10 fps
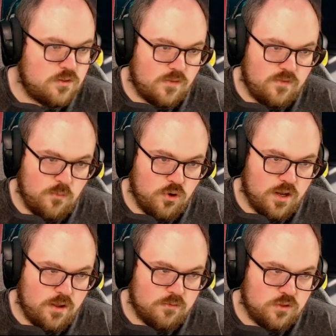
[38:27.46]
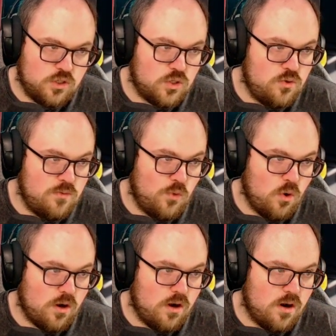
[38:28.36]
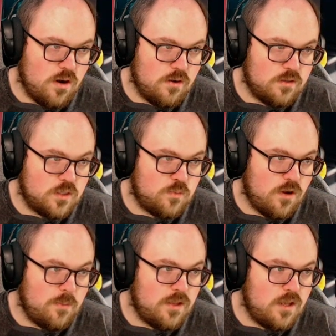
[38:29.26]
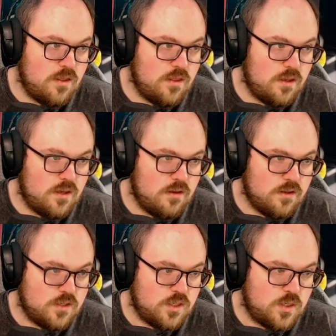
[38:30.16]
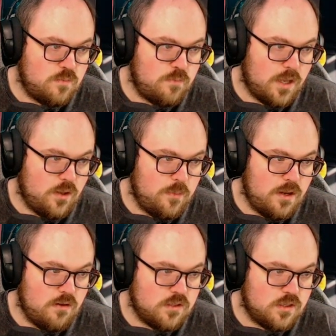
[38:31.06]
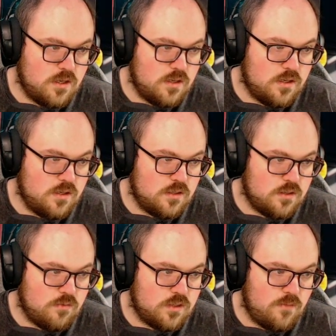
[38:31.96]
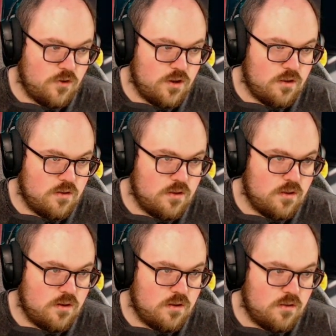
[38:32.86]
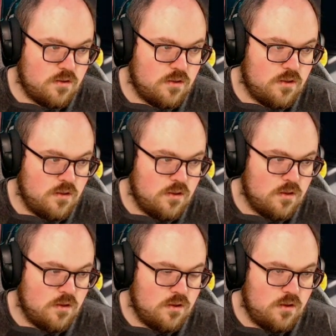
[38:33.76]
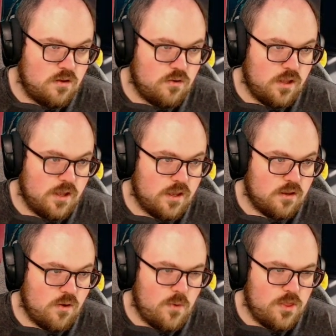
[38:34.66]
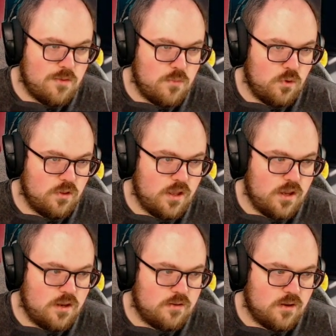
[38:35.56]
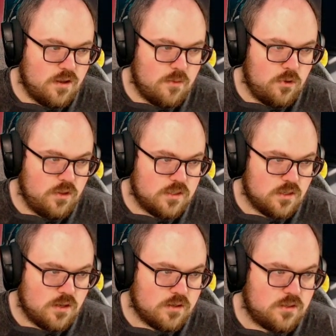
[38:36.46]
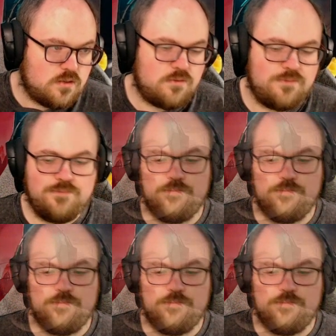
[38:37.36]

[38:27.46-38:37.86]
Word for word: So I have to board out two more cards. Probably the Spell Pierces don't seem very good. Could do like, do I want the Moonlight? No, Moonlight sucks.